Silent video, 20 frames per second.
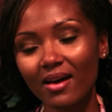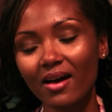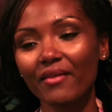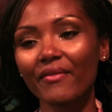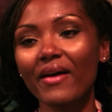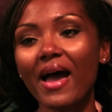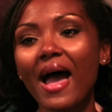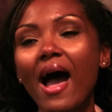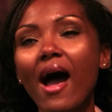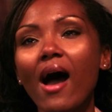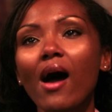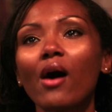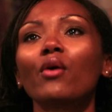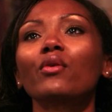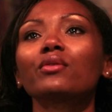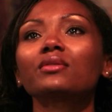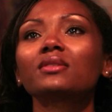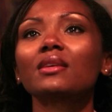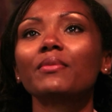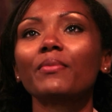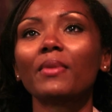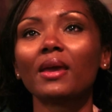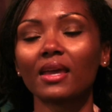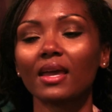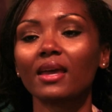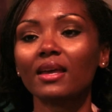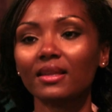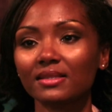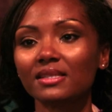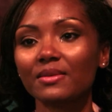of how to
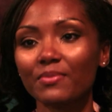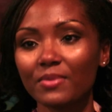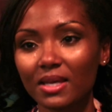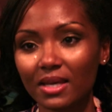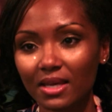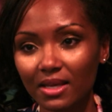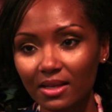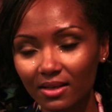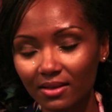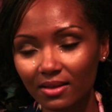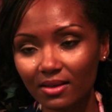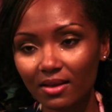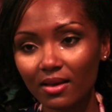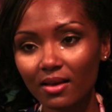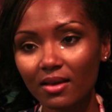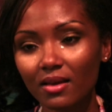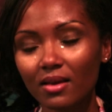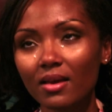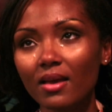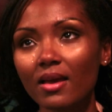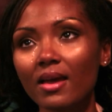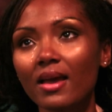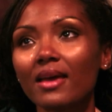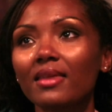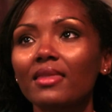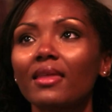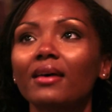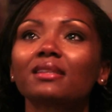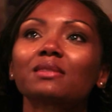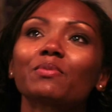make ends meet,
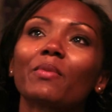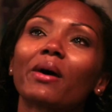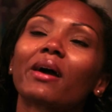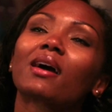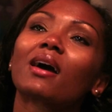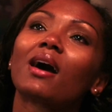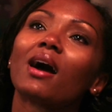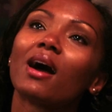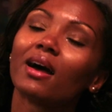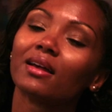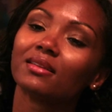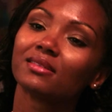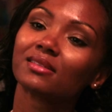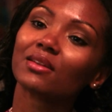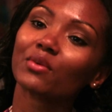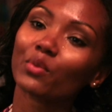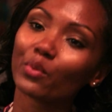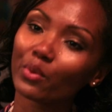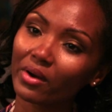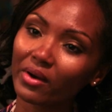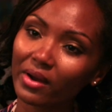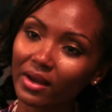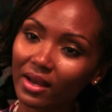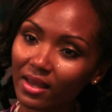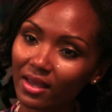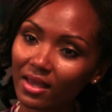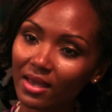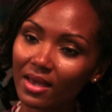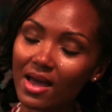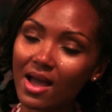and that's my constant worry.